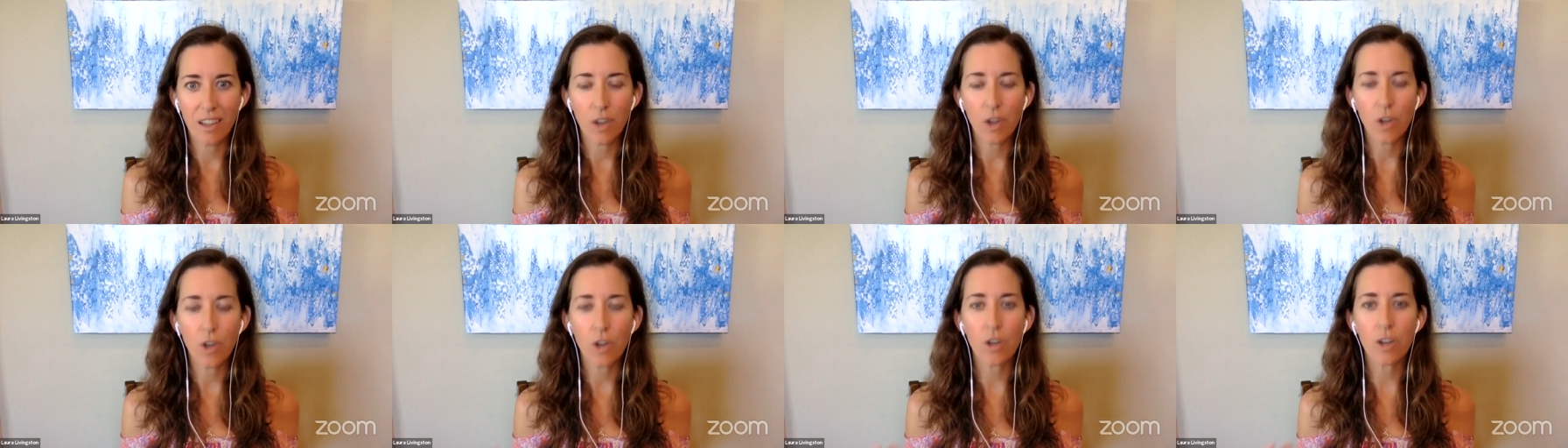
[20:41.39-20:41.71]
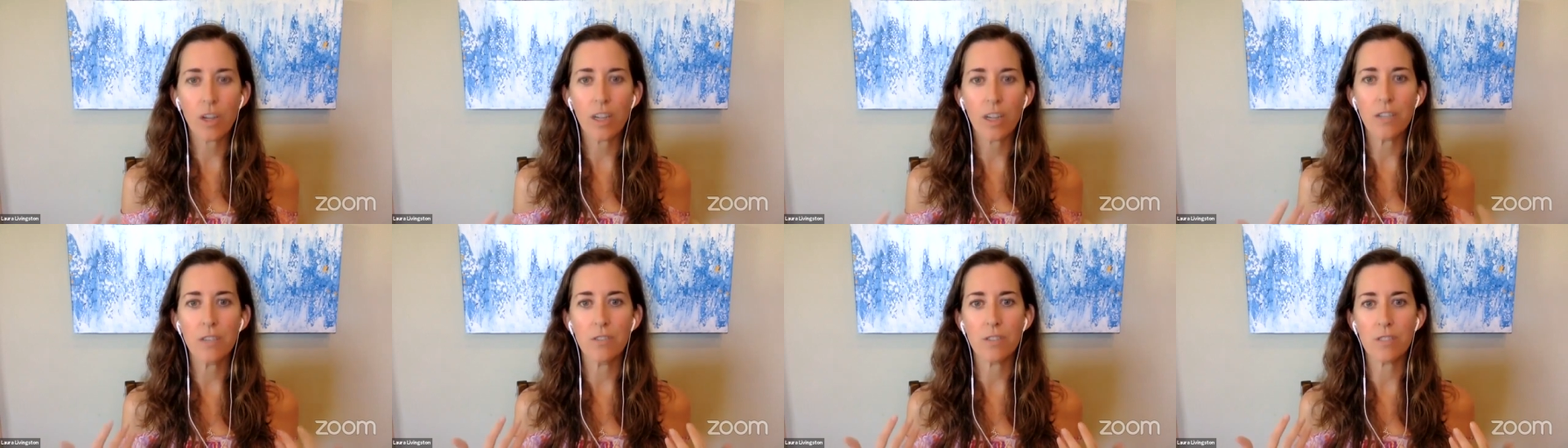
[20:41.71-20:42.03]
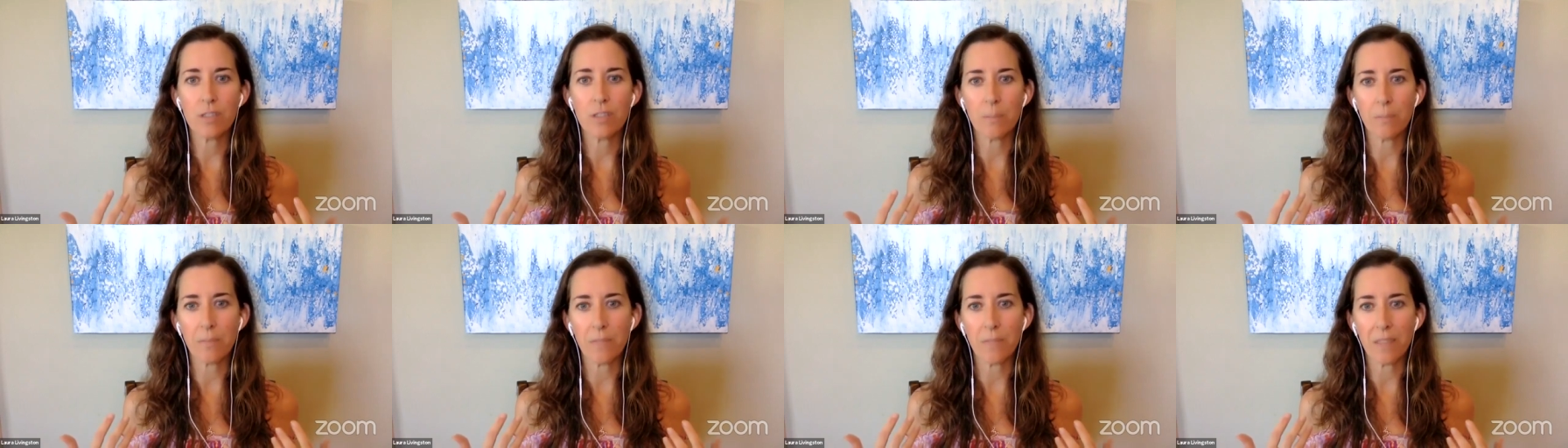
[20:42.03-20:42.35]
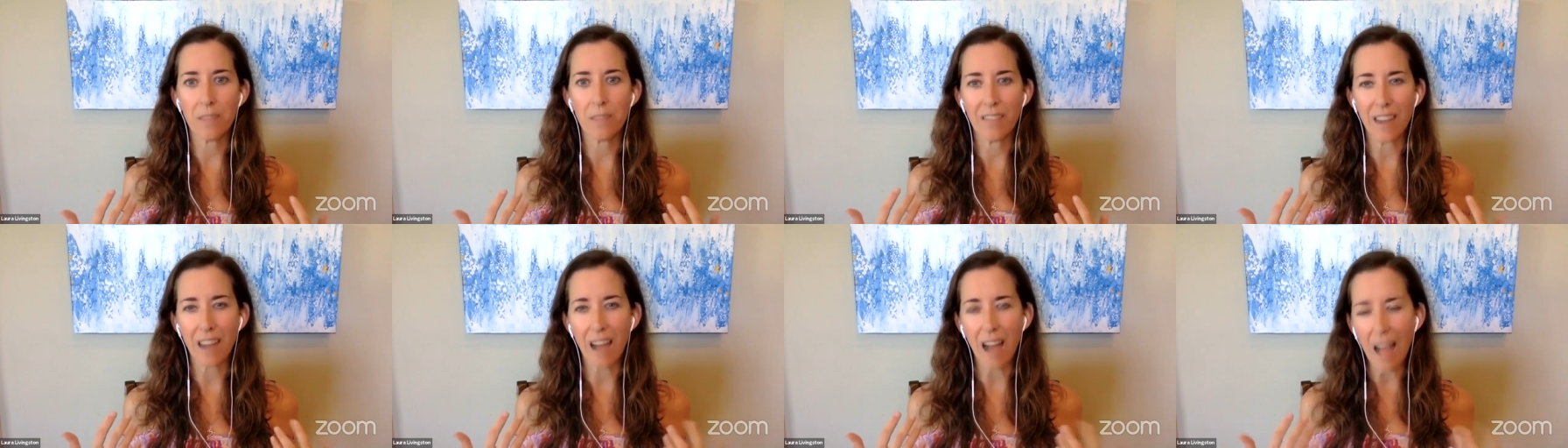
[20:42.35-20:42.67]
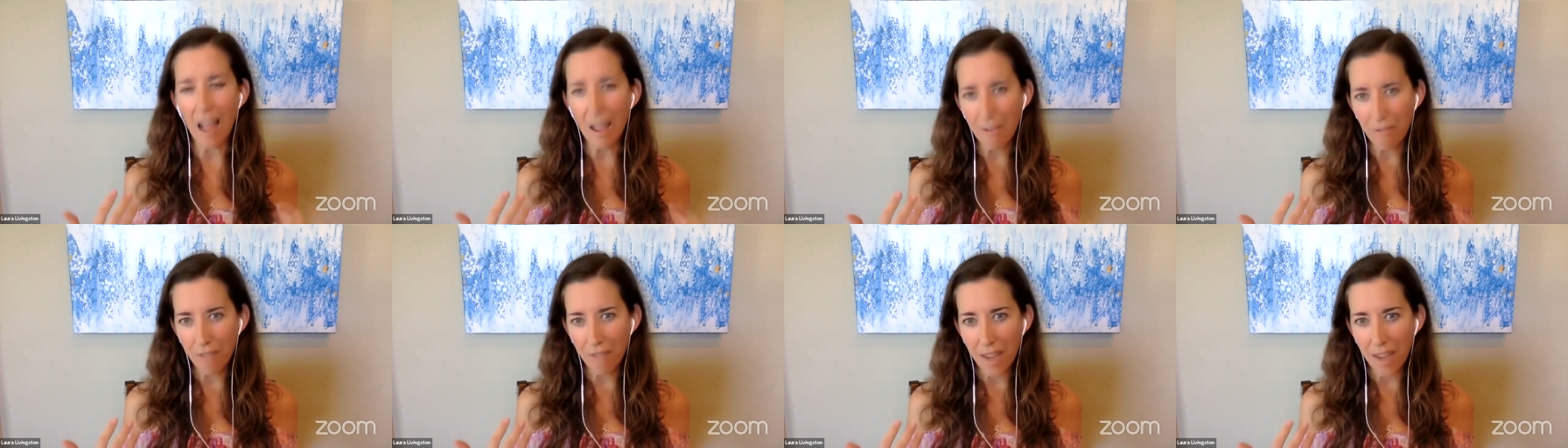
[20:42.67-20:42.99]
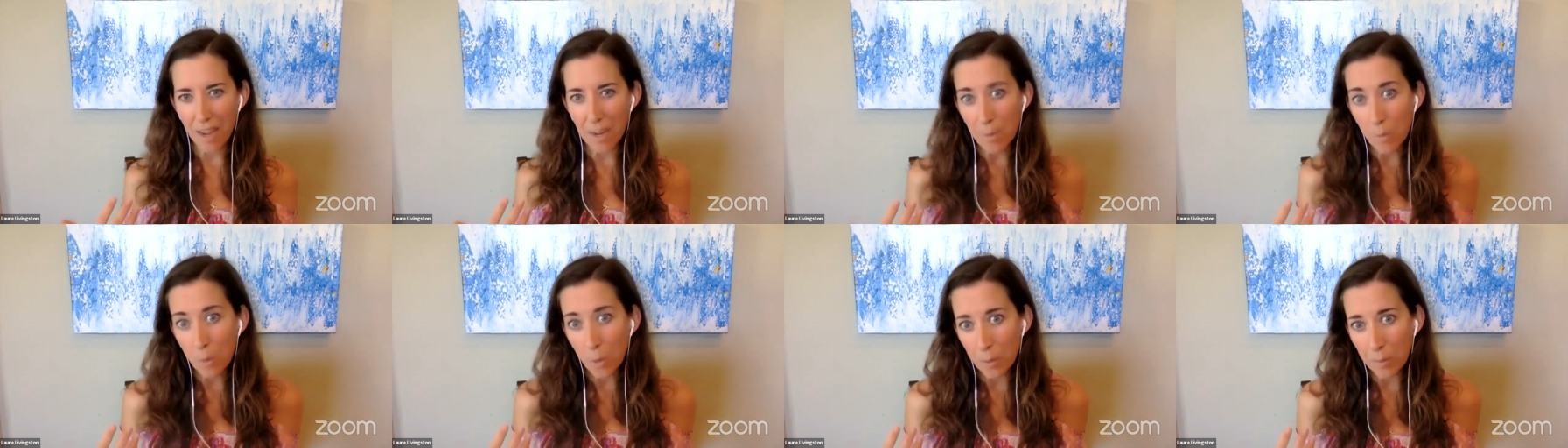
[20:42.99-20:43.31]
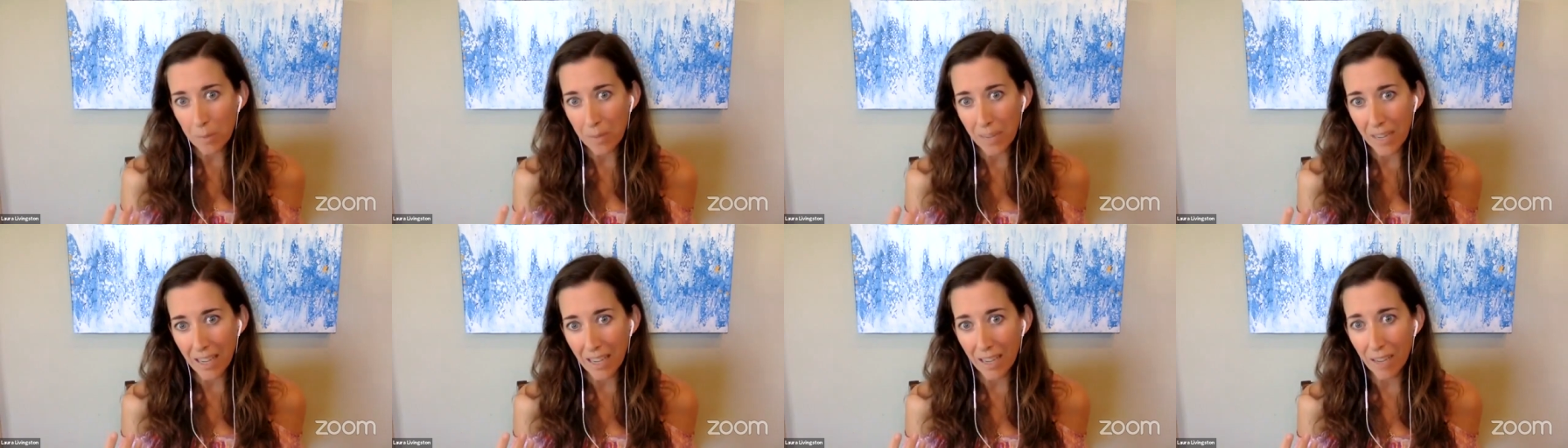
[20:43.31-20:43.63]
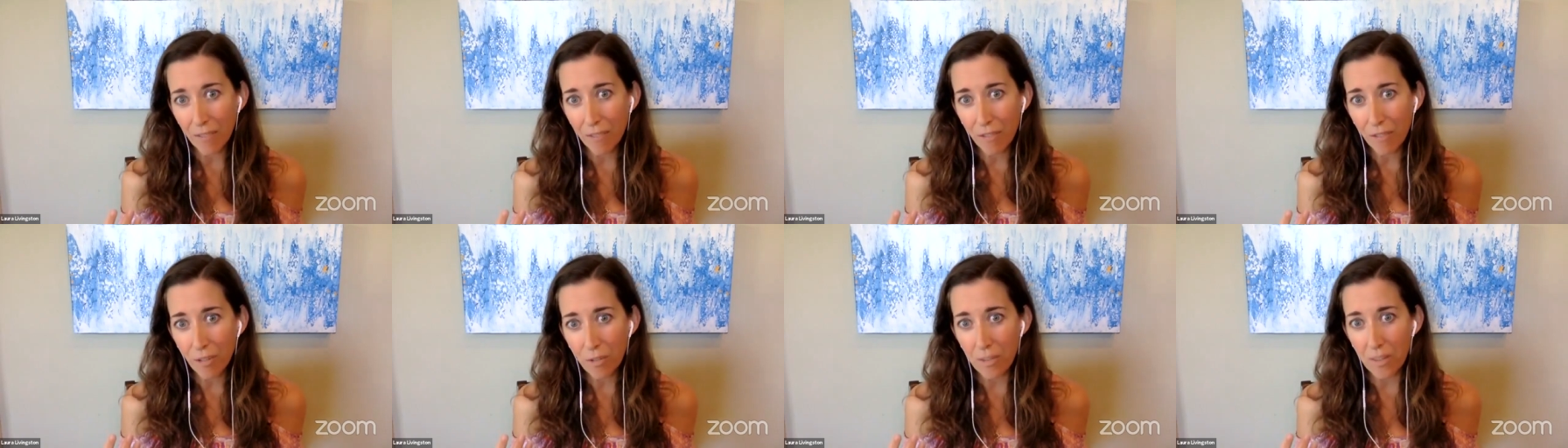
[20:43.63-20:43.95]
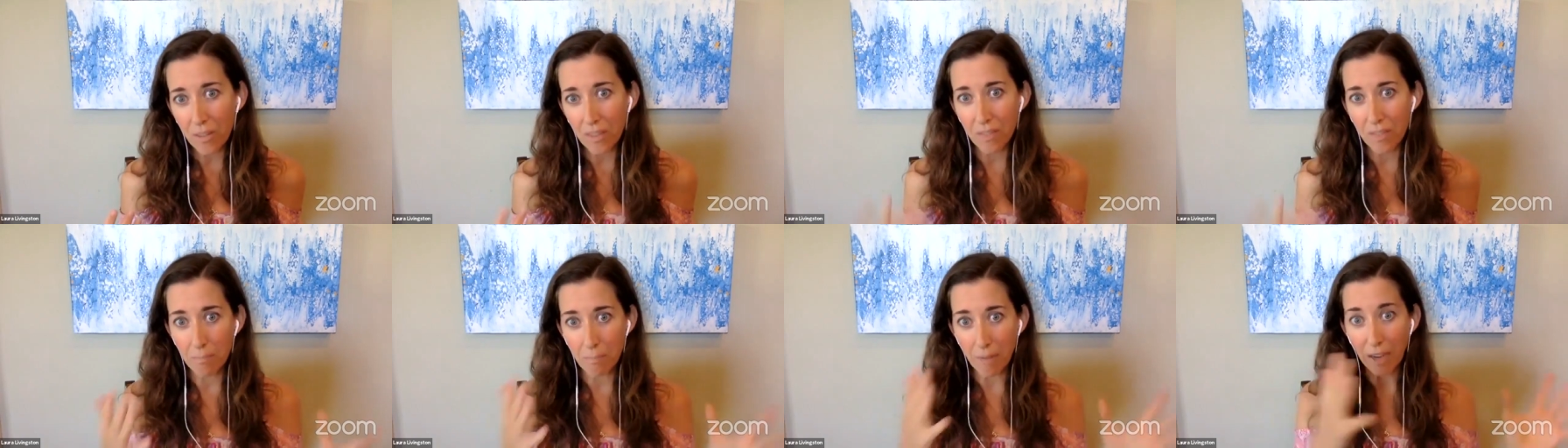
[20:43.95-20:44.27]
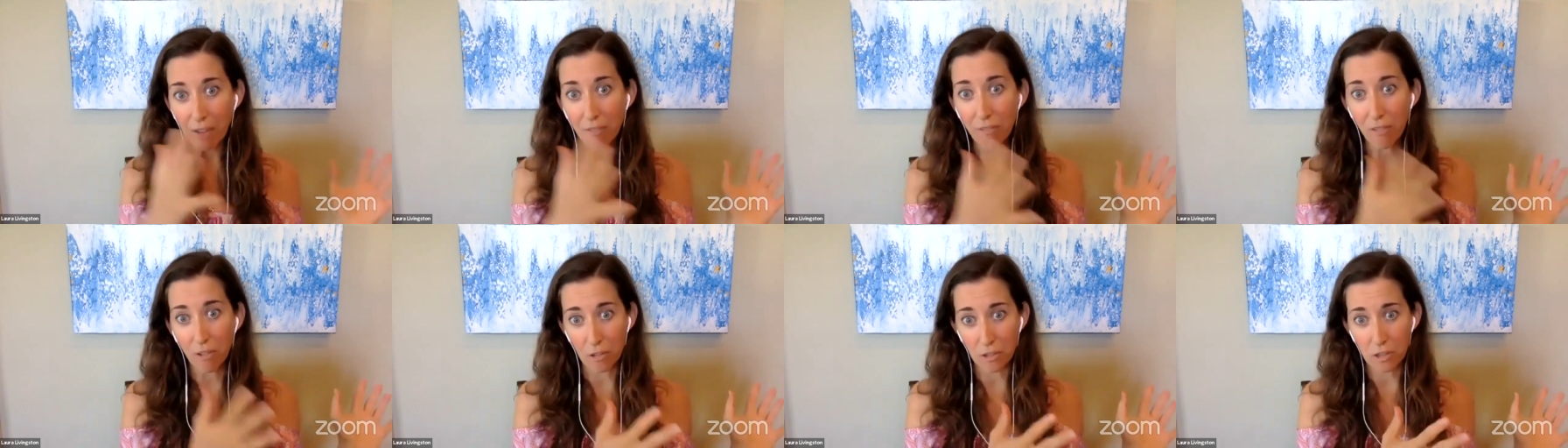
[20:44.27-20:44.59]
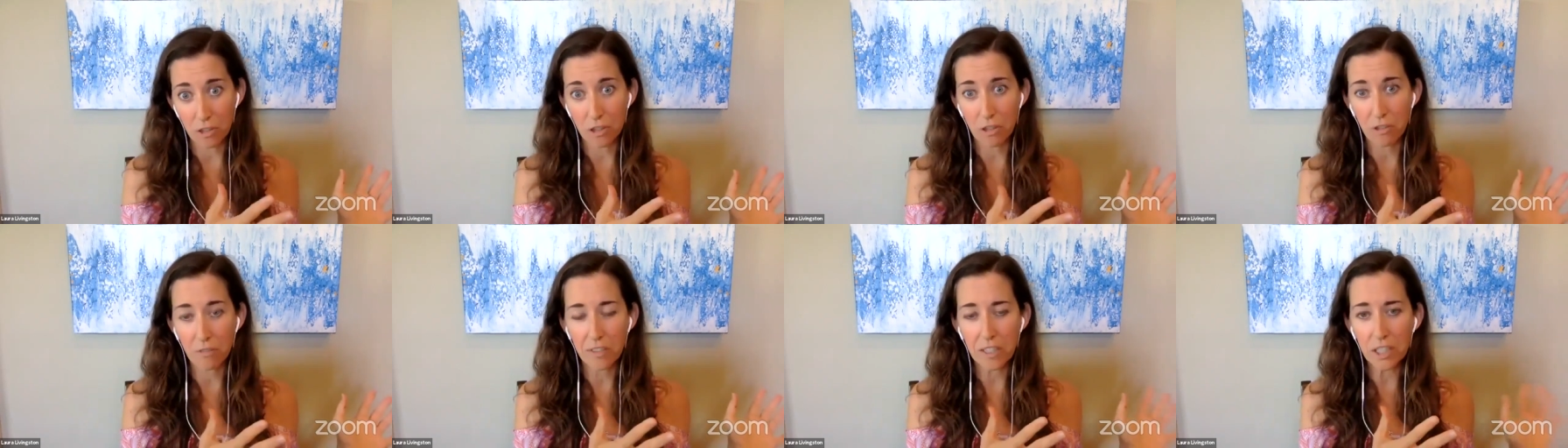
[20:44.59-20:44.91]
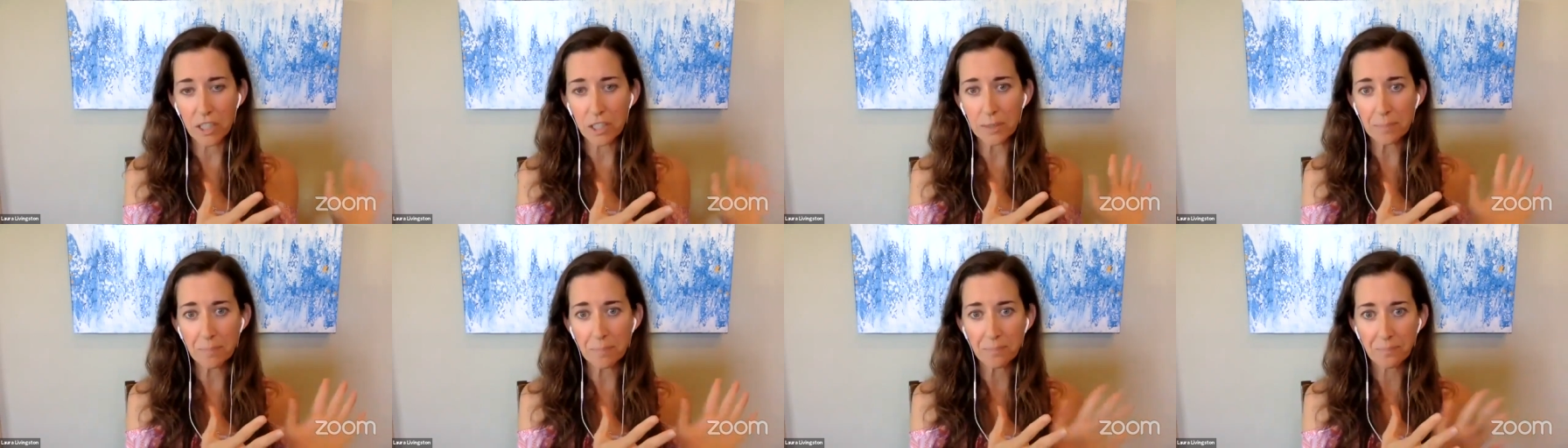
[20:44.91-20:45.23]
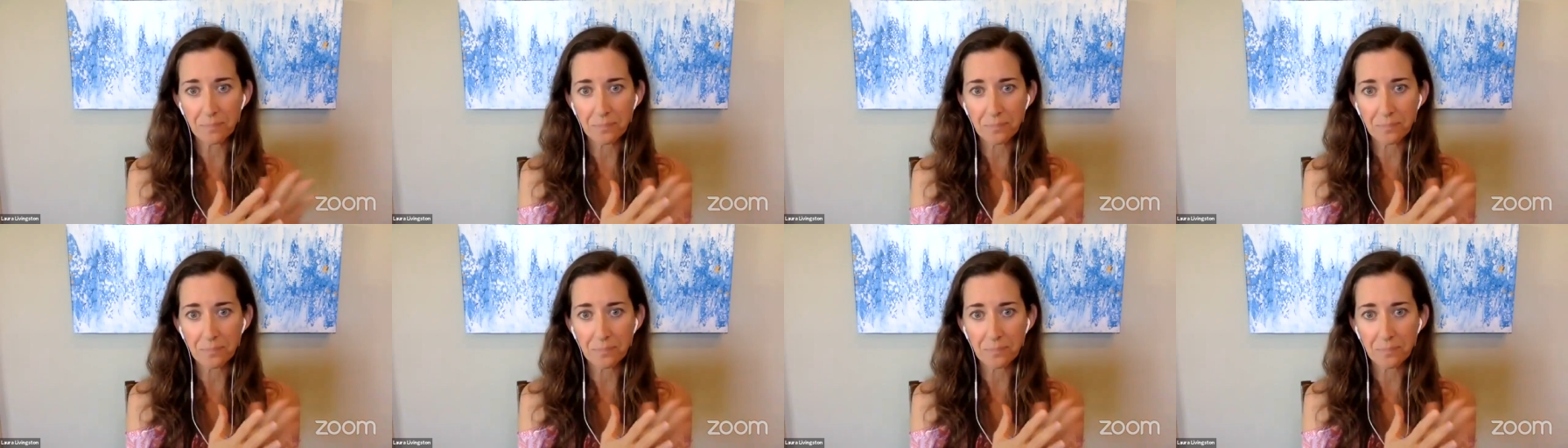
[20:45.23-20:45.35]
Could I do something that I find more meaningful than my first career?